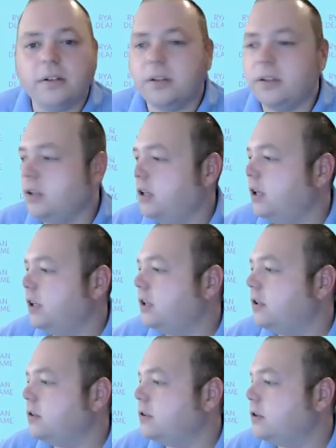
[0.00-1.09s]
and I'll
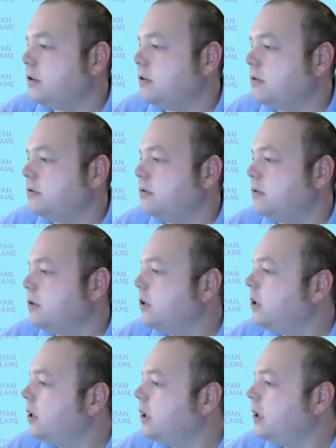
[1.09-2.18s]
show
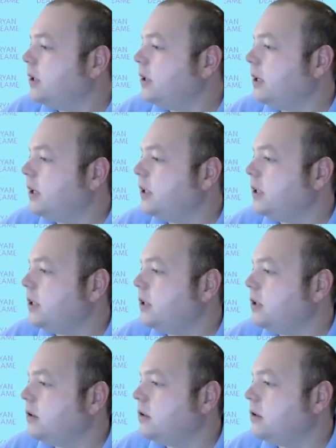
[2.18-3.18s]
that here.